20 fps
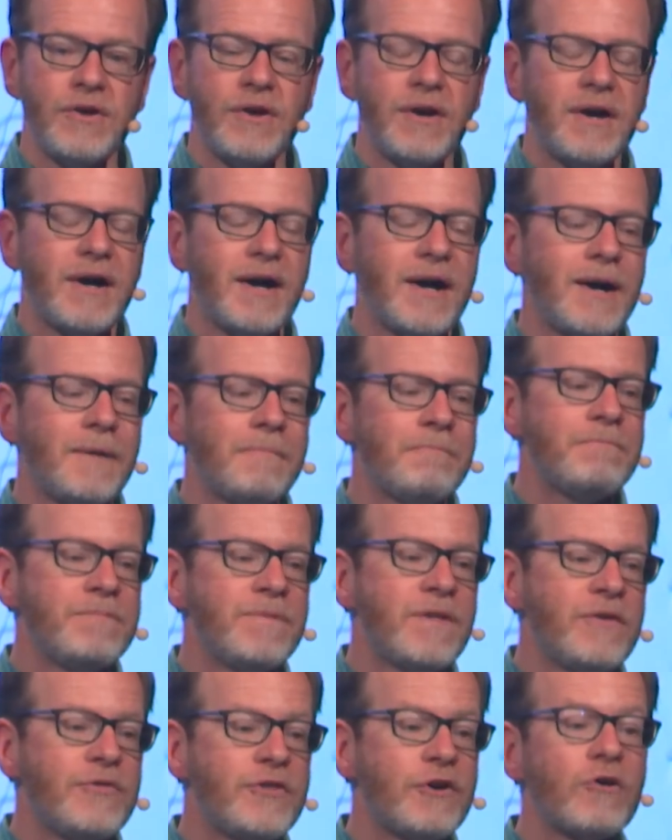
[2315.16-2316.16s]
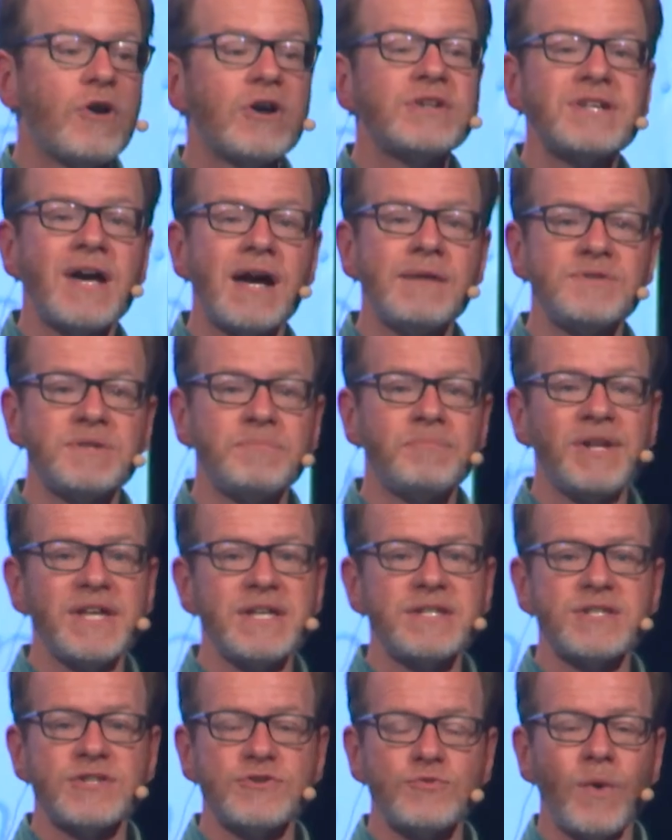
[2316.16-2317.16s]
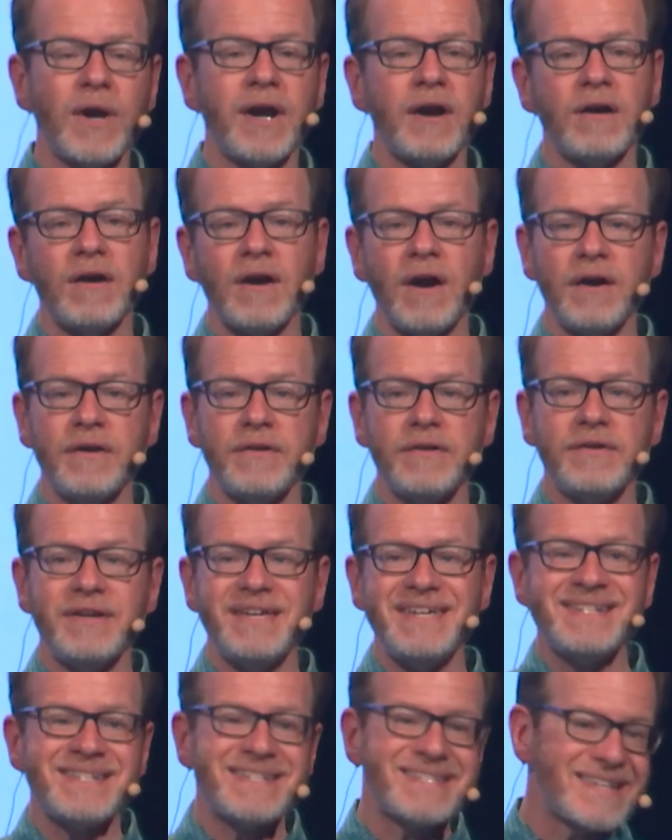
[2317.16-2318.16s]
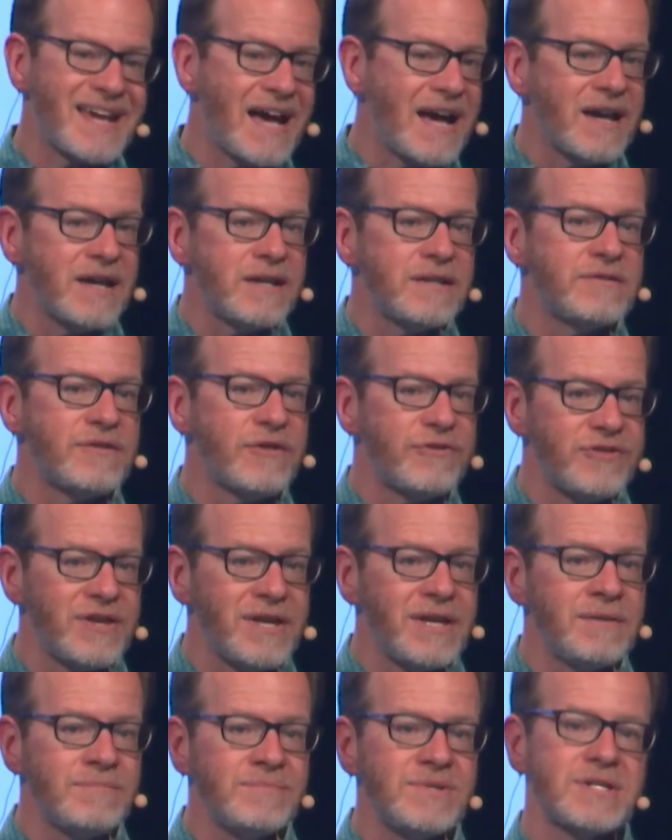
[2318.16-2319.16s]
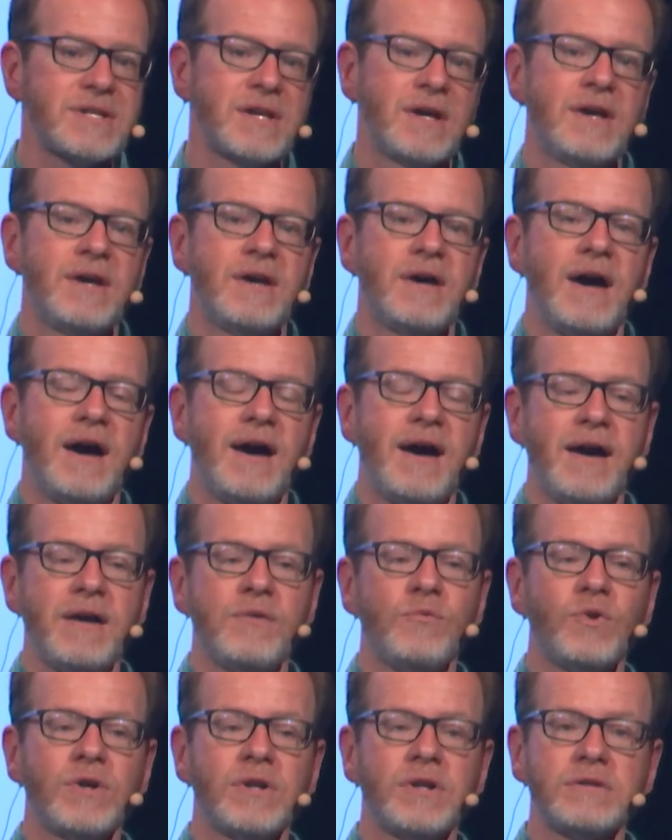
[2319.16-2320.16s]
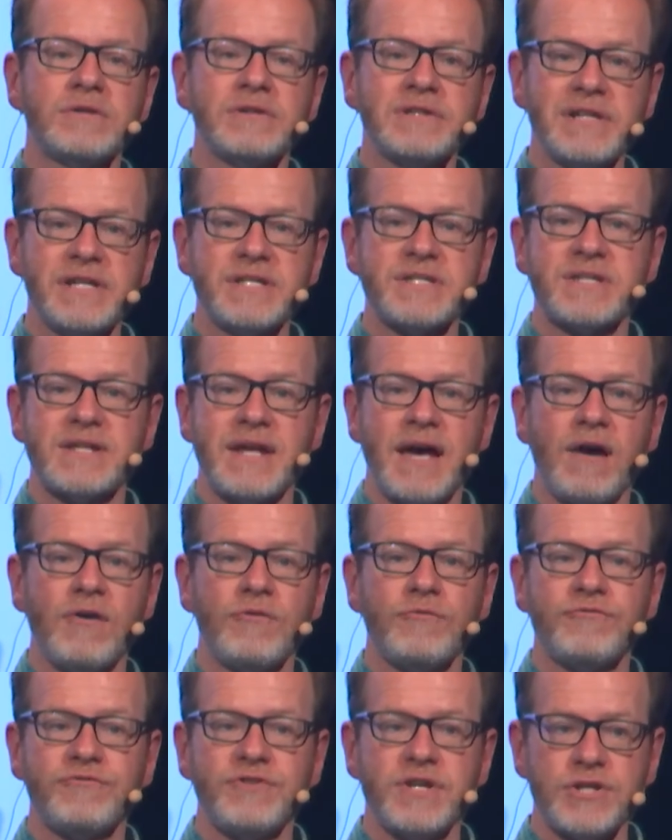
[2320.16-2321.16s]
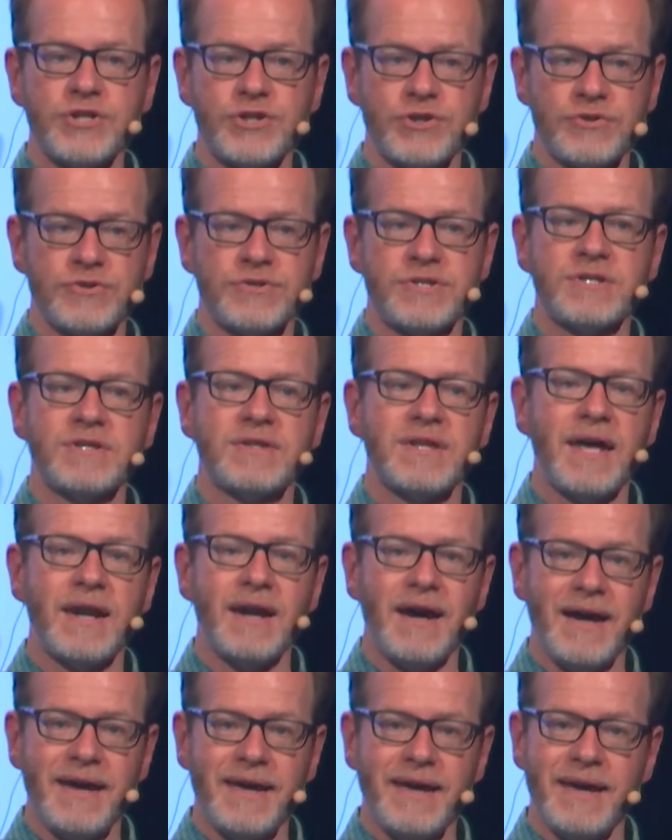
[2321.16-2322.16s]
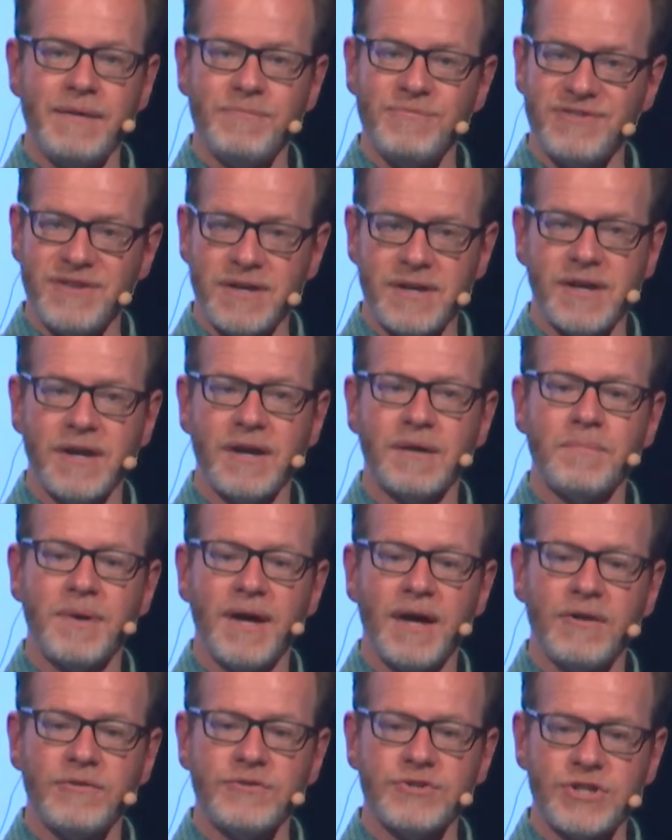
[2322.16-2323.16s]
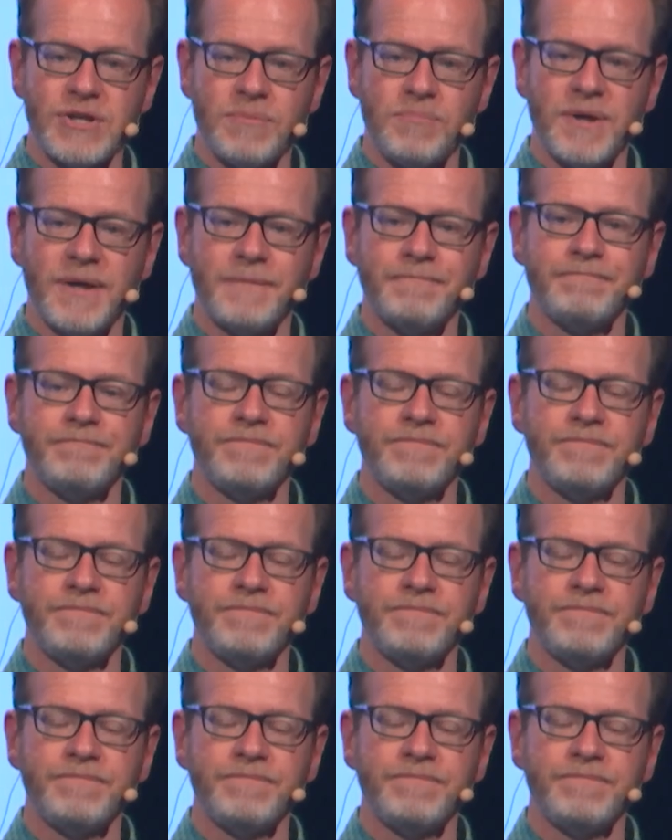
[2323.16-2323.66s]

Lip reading: There are times and places where inside the themes, I will list out features that I am thinking about shipping.